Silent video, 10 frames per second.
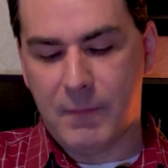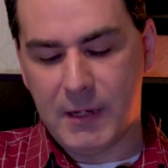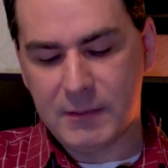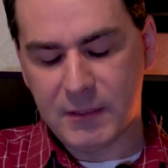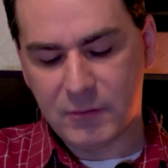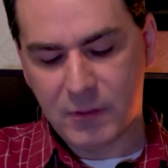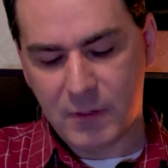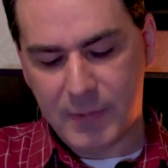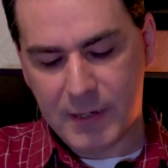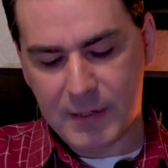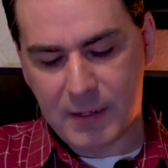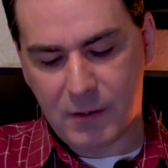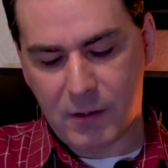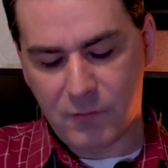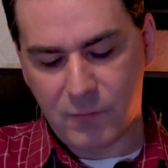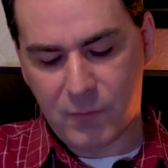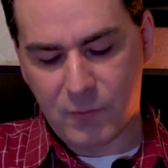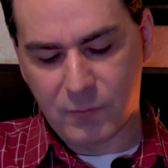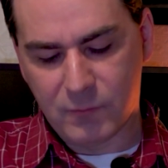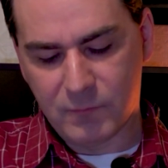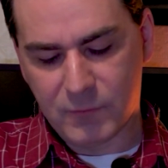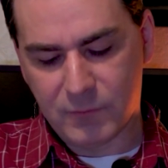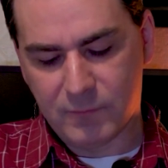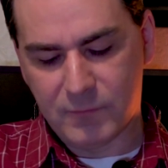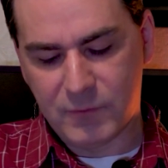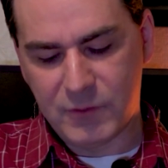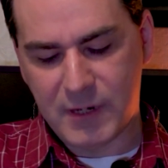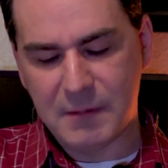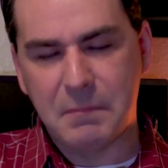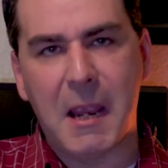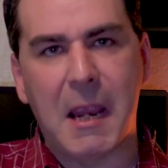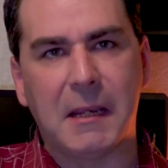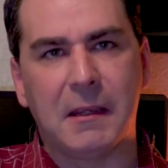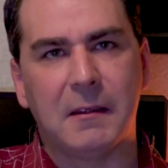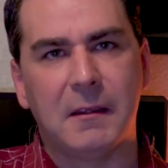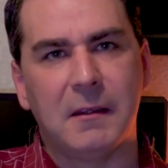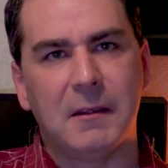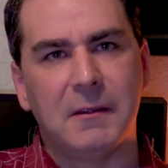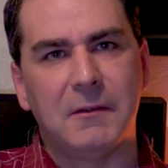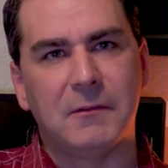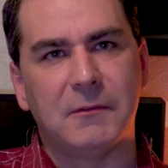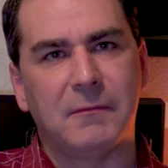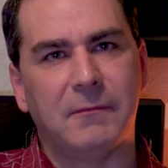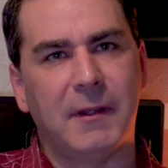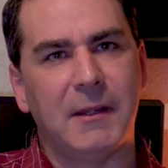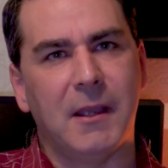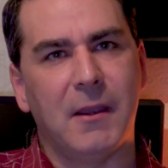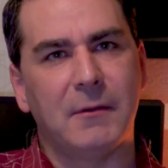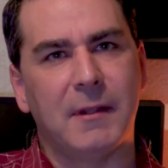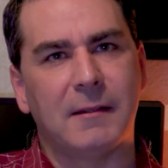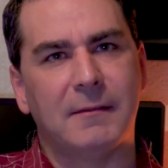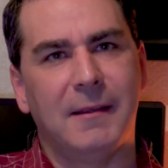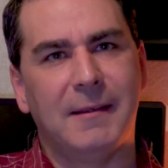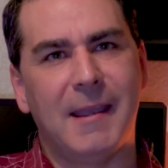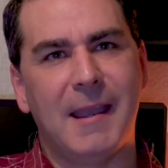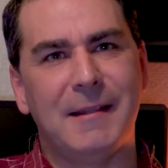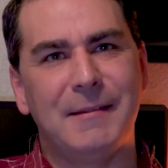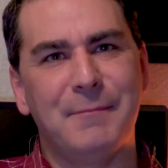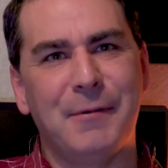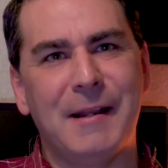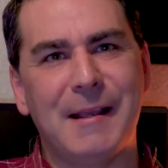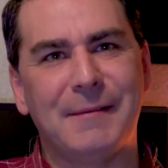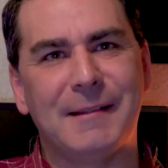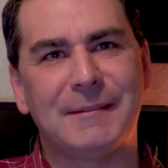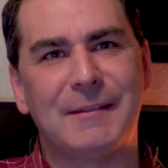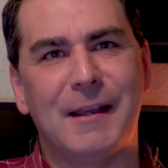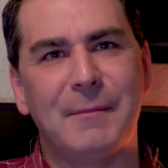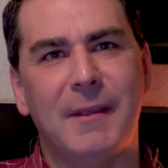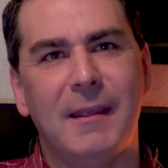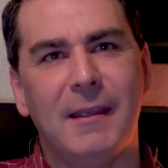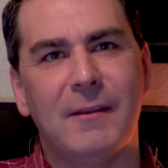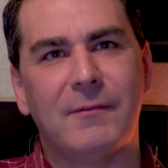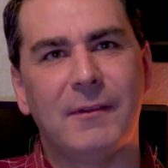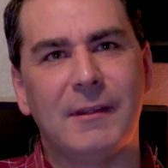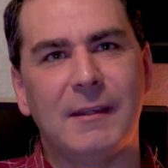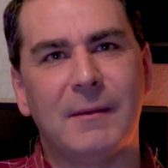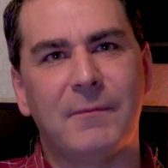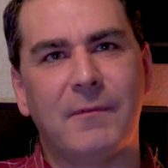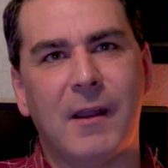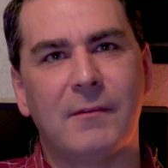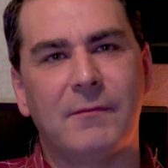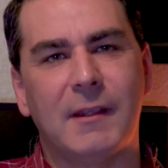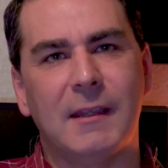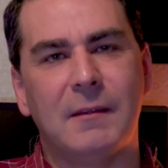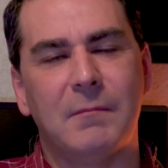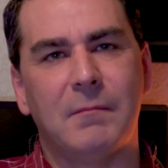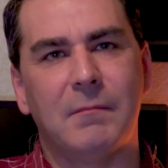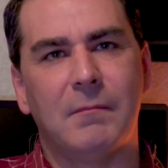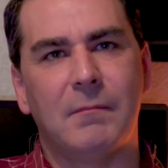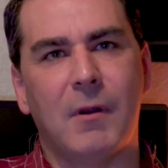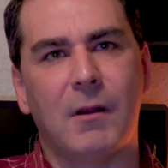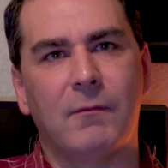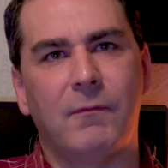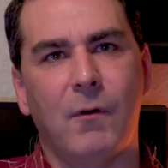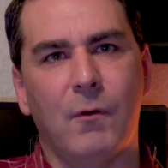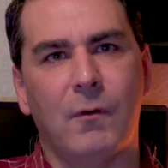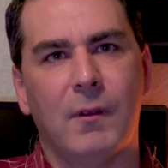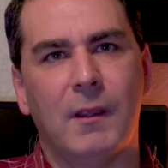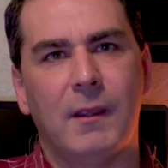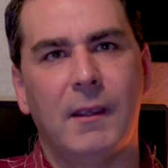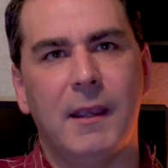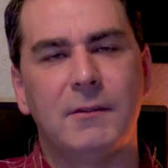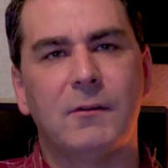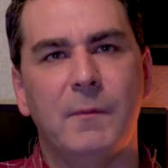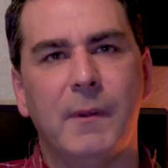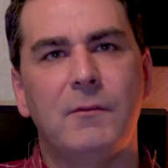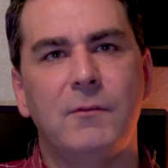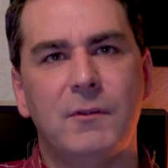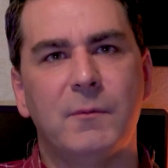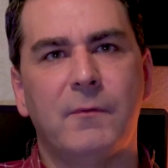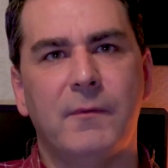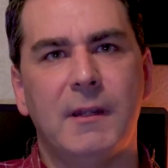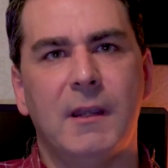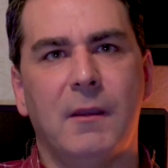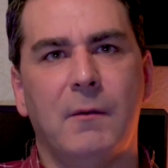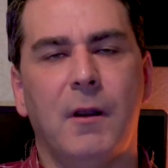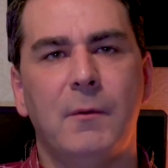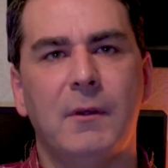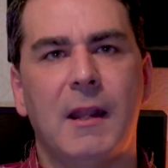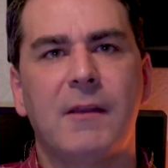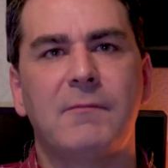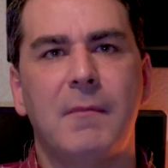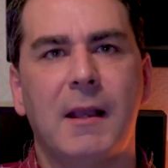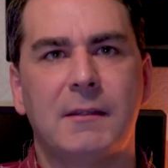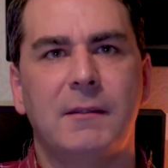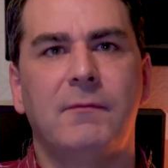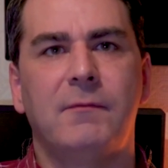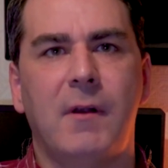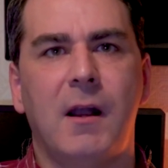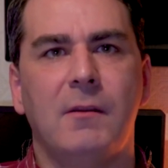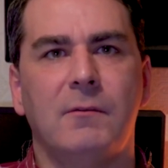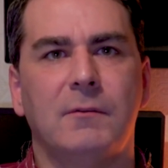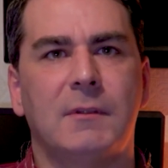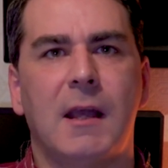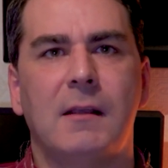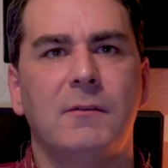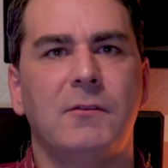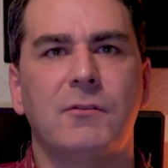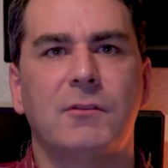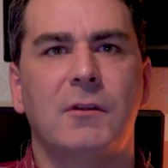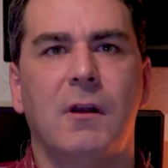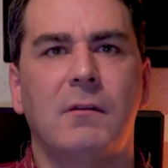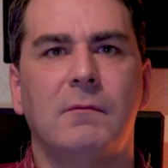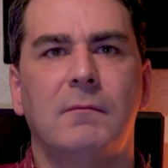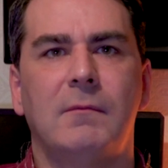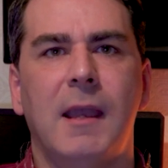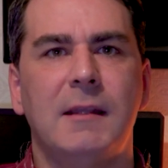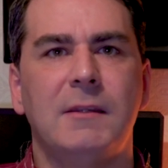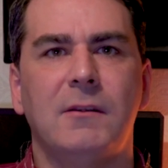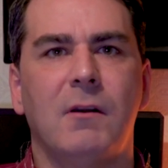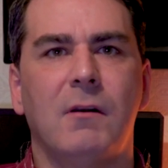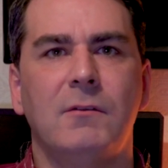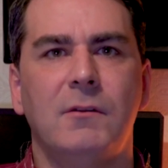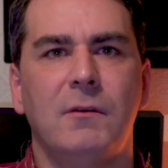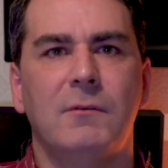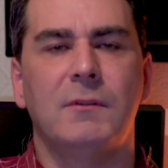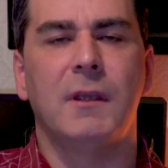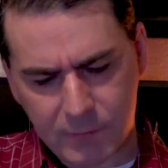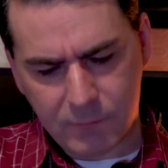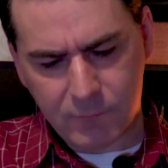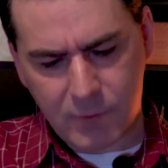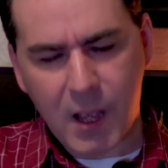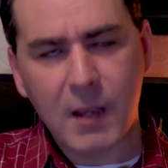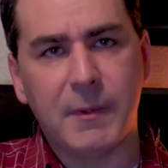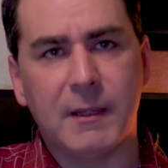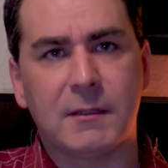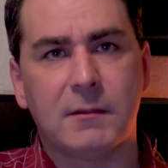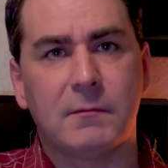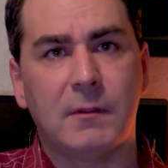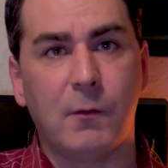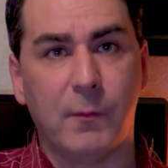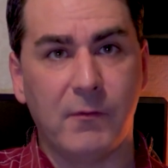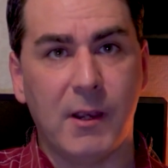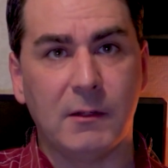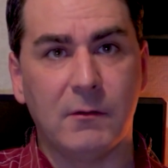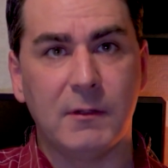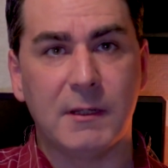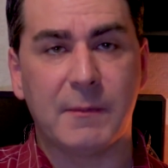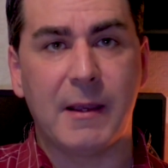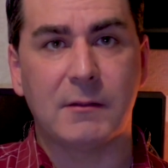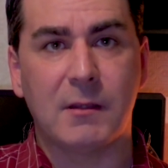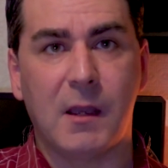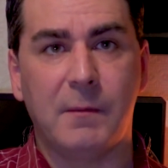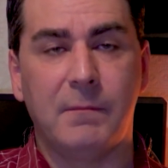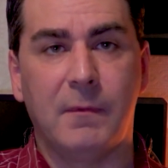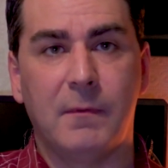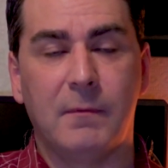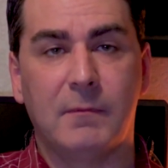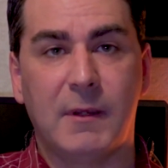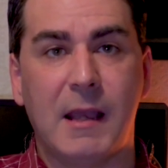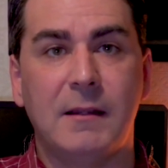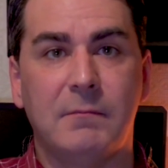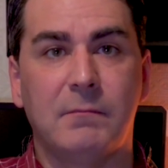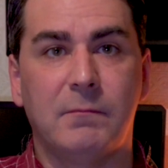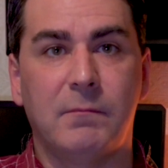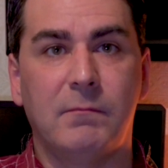Is this going to be that horrible sort of JPEG sort of video that Canon put out last time for the 5D Mark IV? Is it going to be unusable video? Are we going to have massive files that you just can't edit, you can't use? IBIS, that would be really good. It's about time Canon,